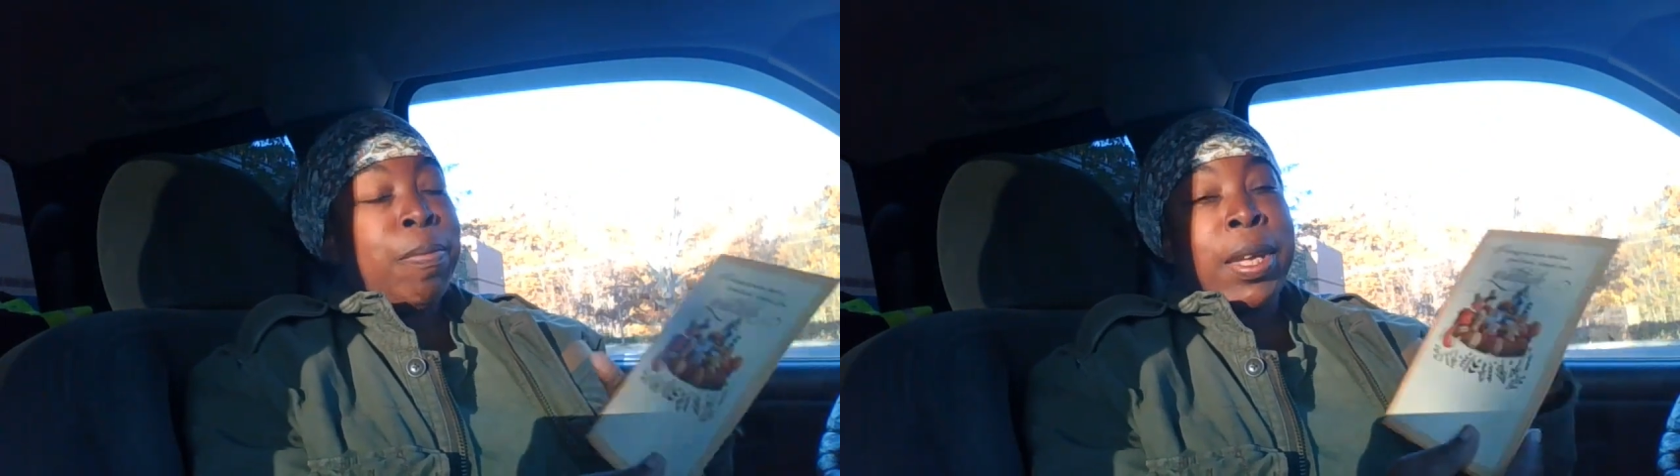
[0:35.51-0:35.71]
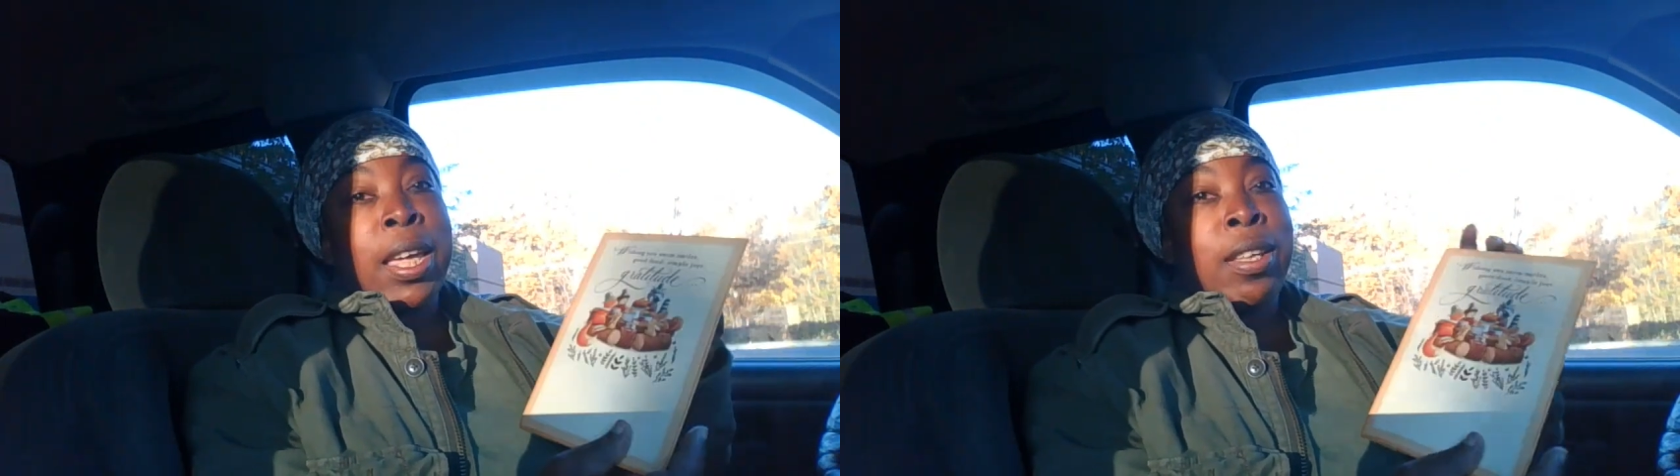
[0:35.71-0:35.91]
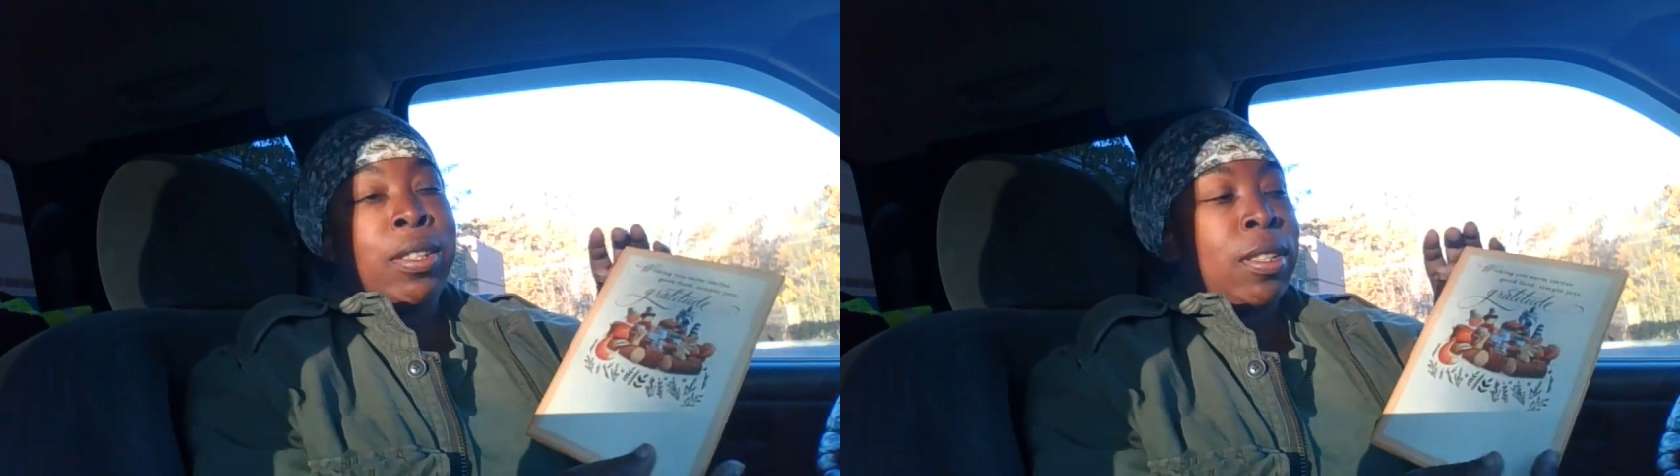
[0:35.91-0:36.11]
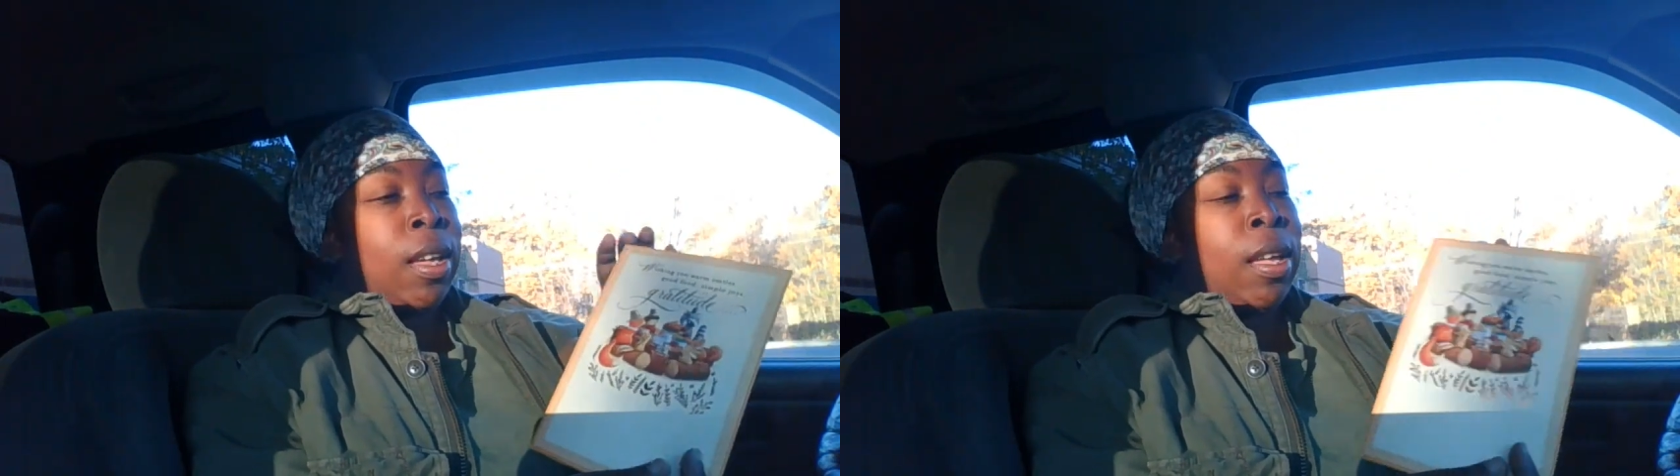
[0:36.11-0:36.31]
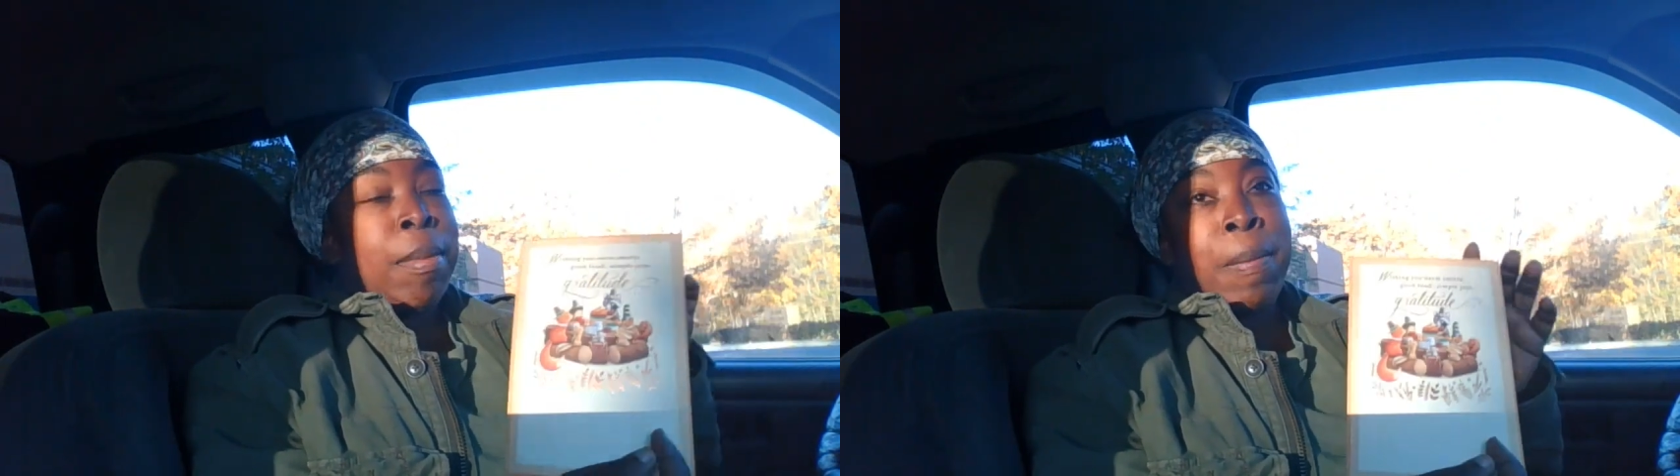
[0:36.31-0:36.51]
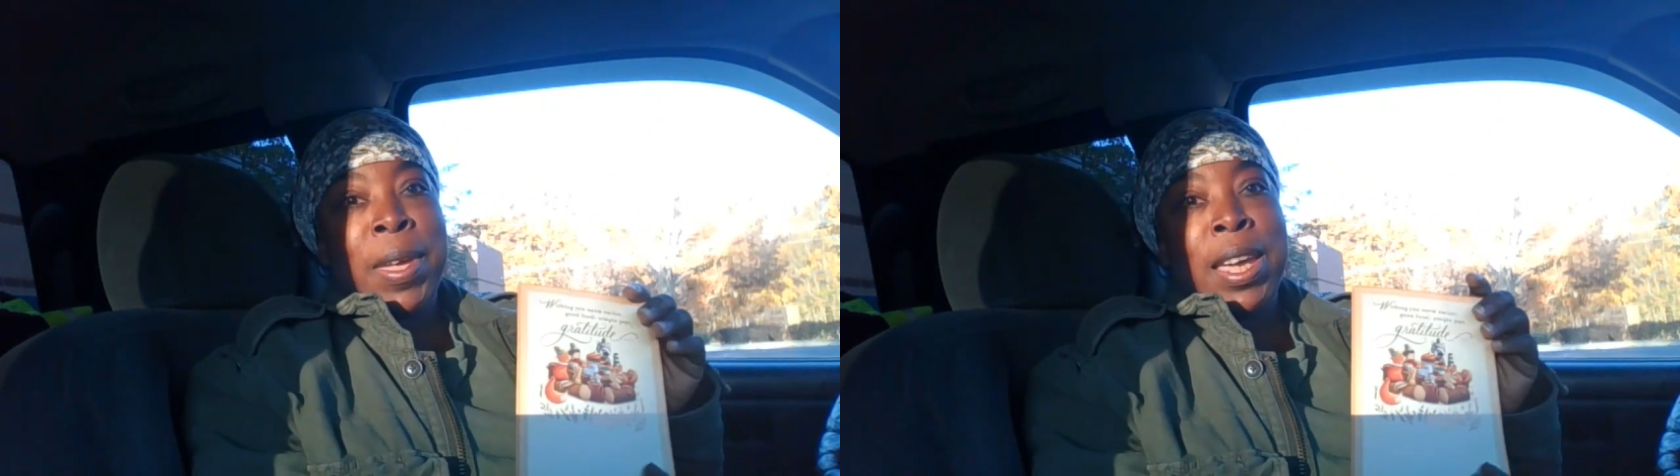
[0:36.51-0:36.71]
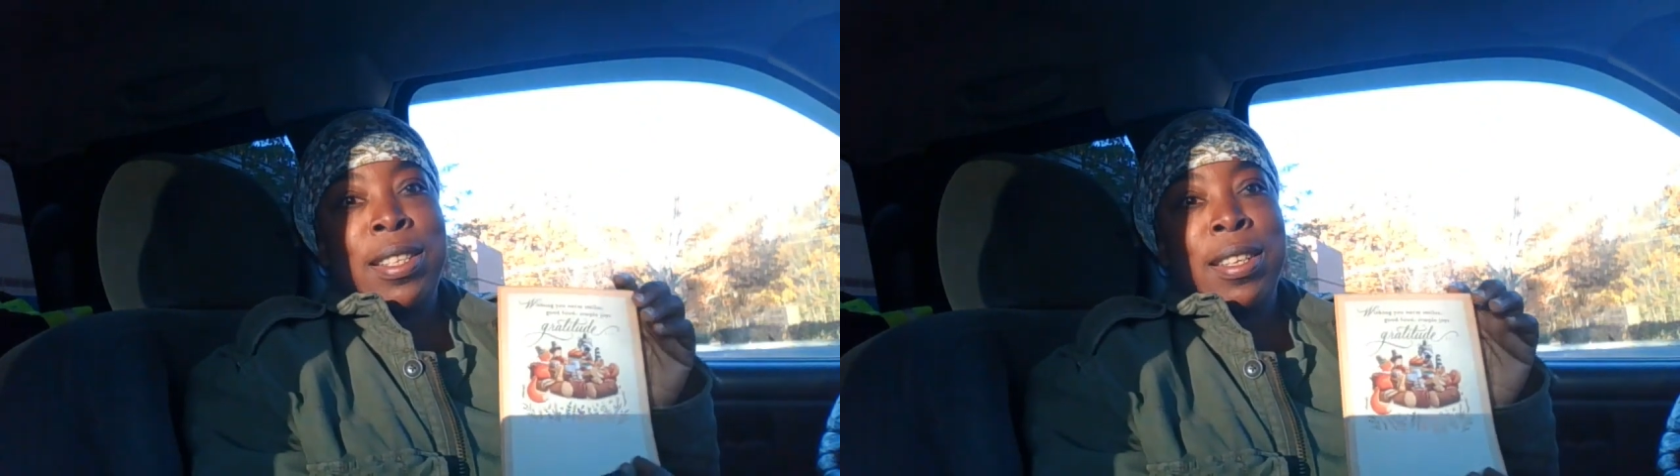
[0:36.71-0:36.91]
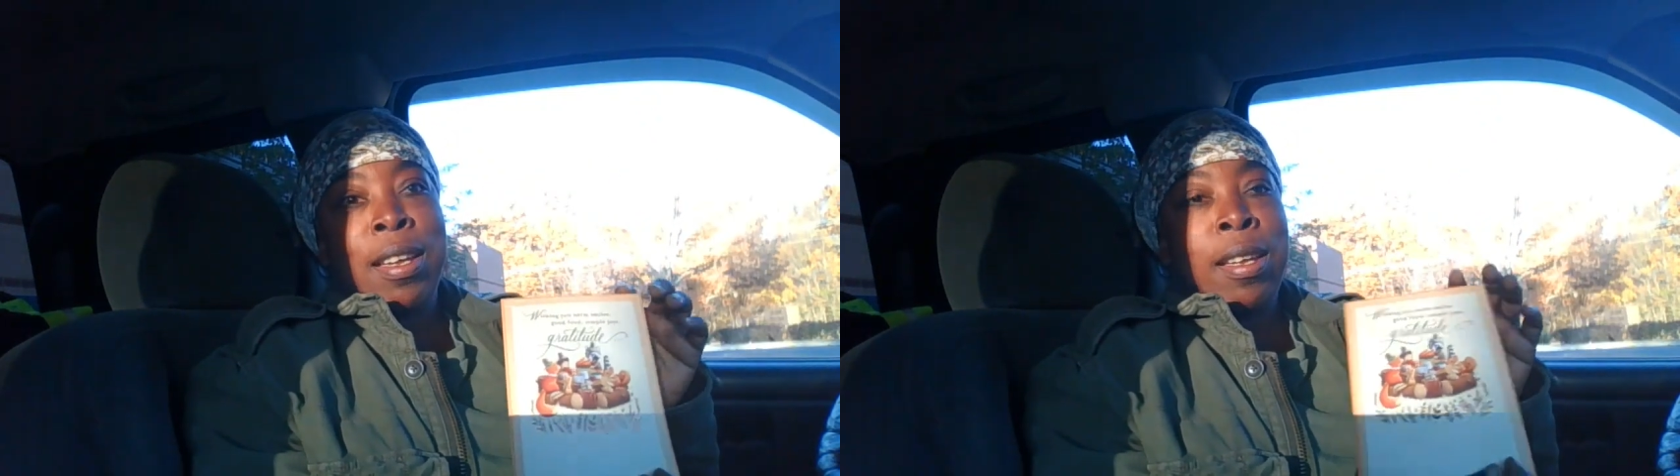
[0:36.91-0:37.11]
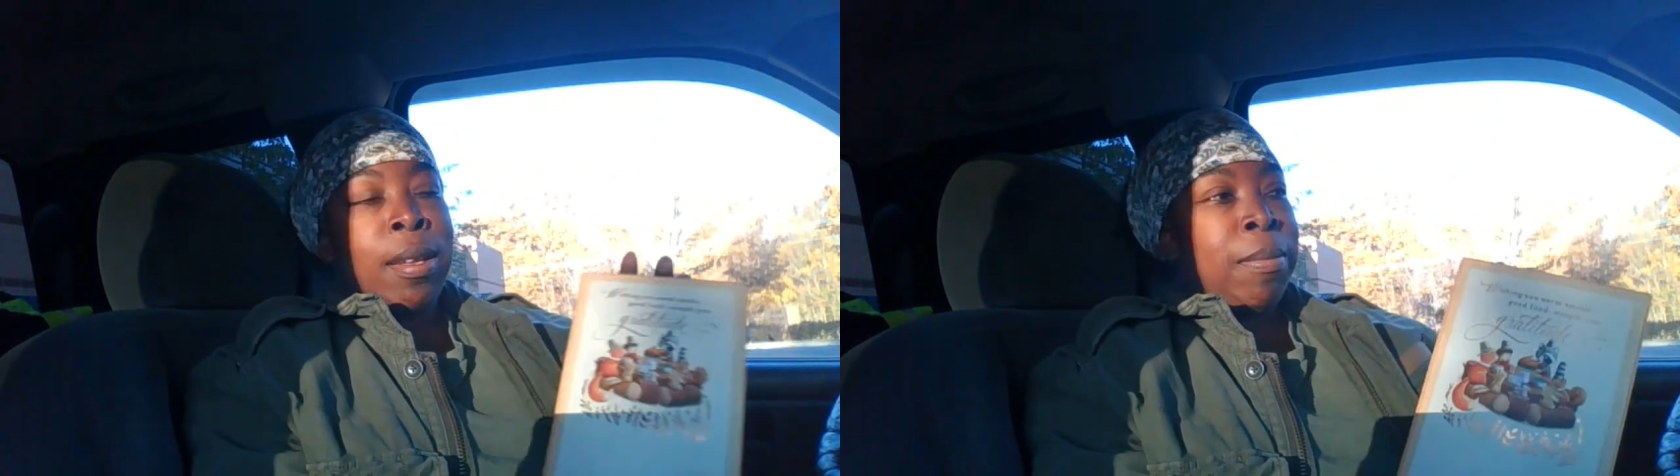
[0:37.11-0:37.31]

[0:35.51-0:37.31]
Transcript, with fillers: because I peeked